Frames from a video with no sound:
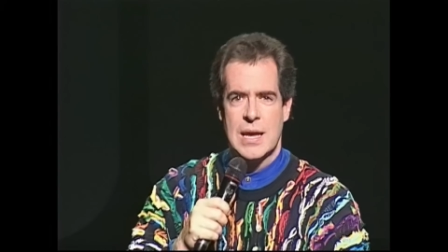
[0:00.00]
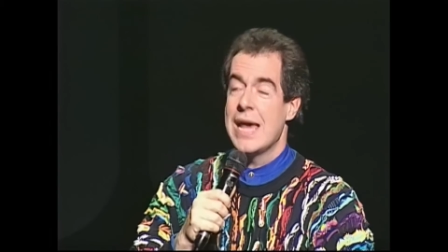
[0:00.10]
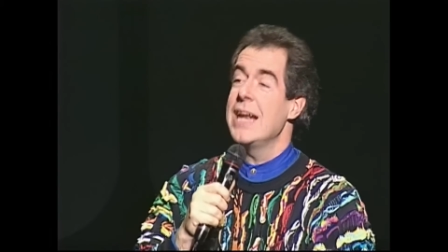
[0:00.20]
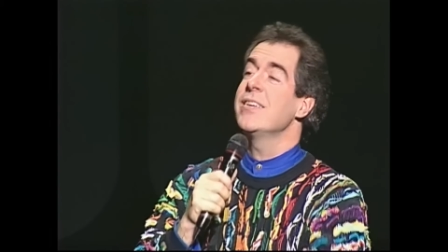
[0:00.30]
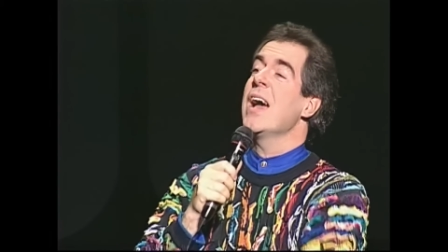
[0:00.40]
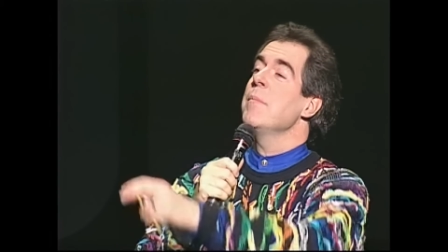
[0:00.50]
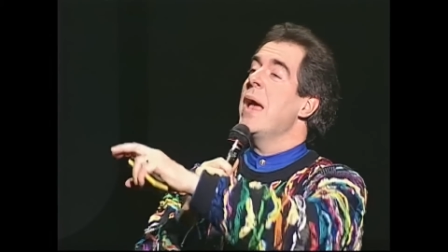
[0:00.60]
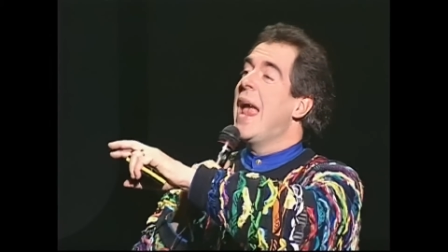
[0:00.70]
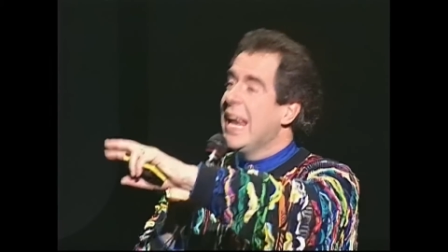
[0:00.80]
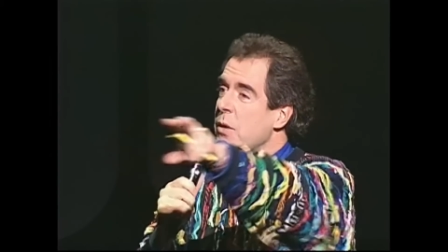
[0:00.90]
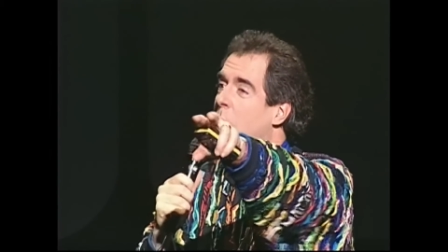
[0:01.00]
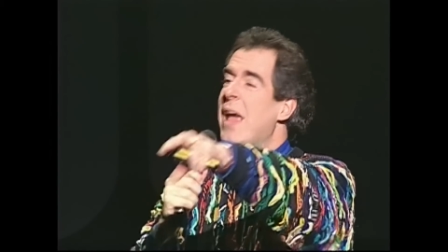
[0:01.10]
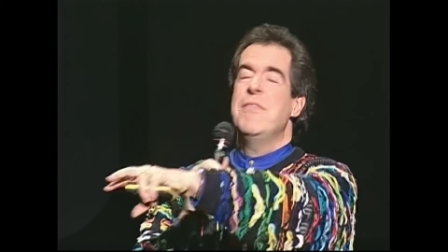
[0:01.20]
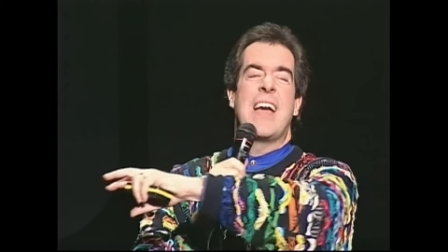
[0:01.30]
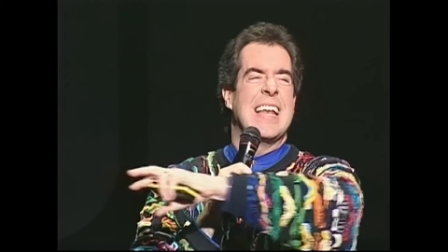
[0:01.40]
Anytime any
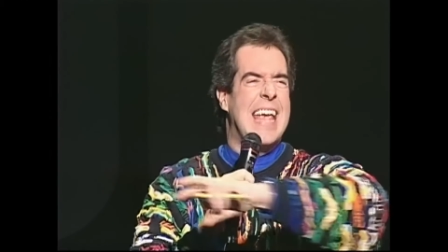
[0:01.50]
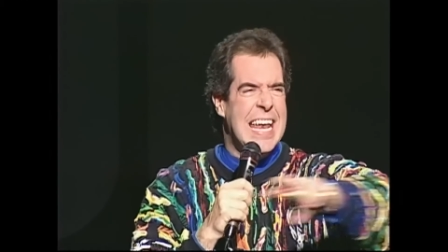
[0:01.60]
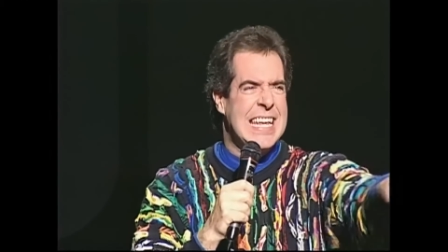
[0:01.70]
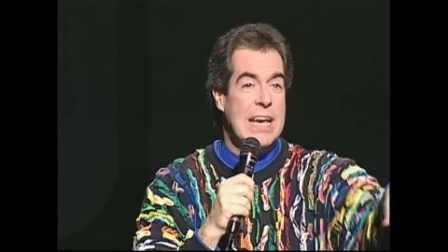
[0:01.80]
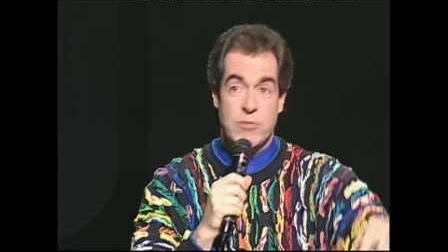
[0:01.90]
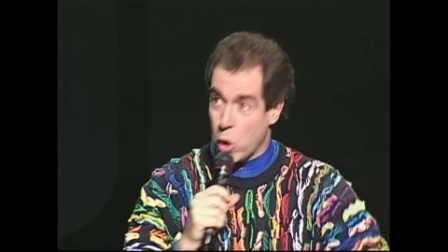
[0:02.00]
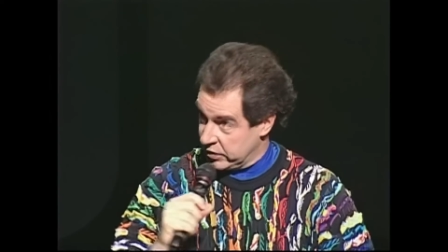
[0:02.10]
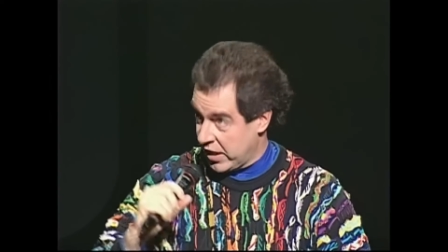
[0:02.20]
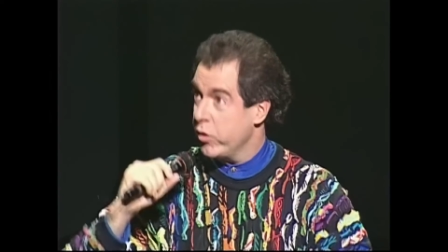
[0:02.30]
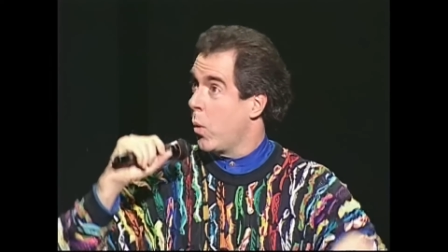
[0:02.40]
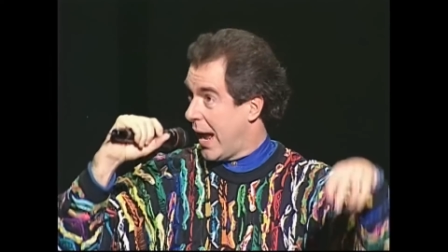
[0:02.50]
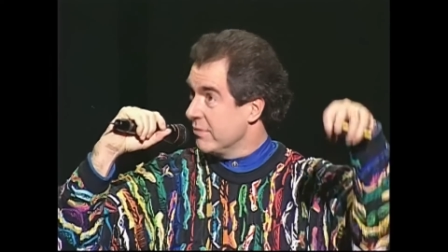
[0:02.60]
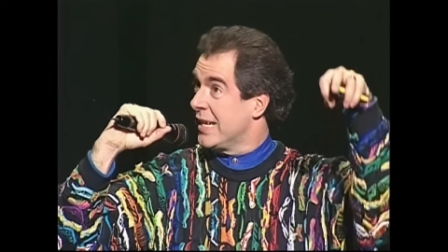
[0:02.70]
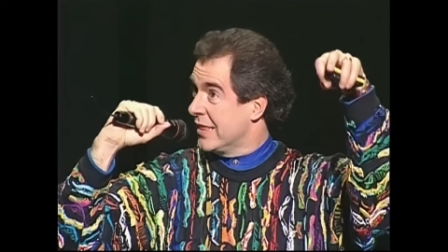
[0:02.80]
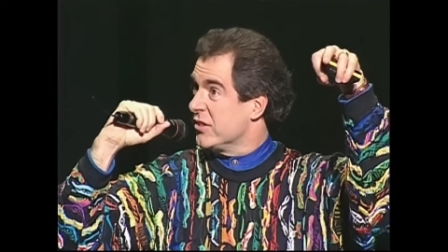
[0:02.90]
wife got any gift, oh, did the other wives
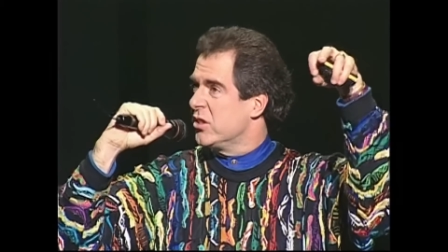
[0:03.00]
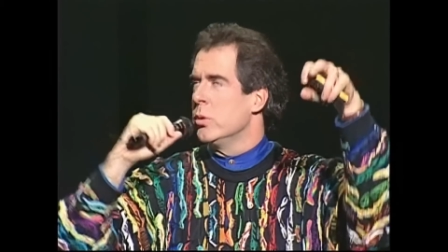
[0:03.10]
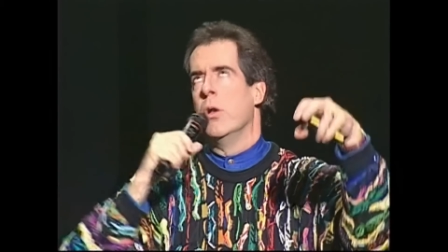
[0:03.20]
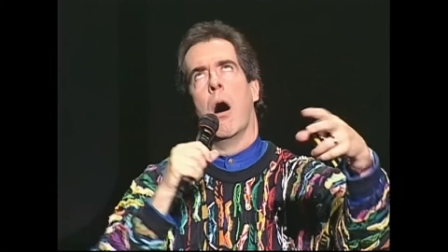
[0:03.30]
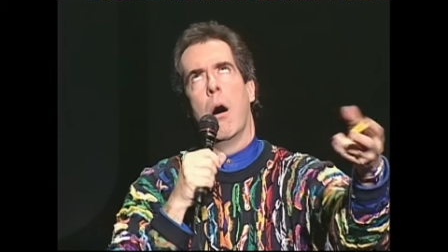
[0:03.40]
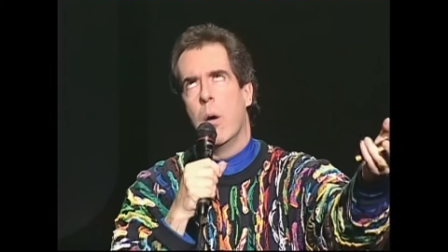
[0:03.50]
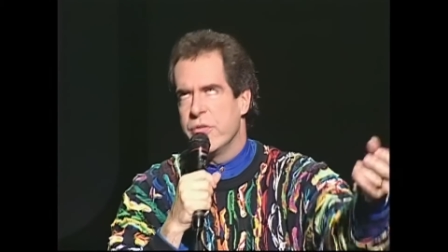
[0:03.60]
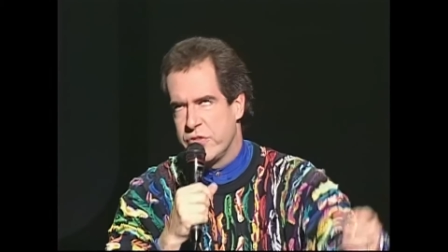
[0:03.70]
get this too? No, it's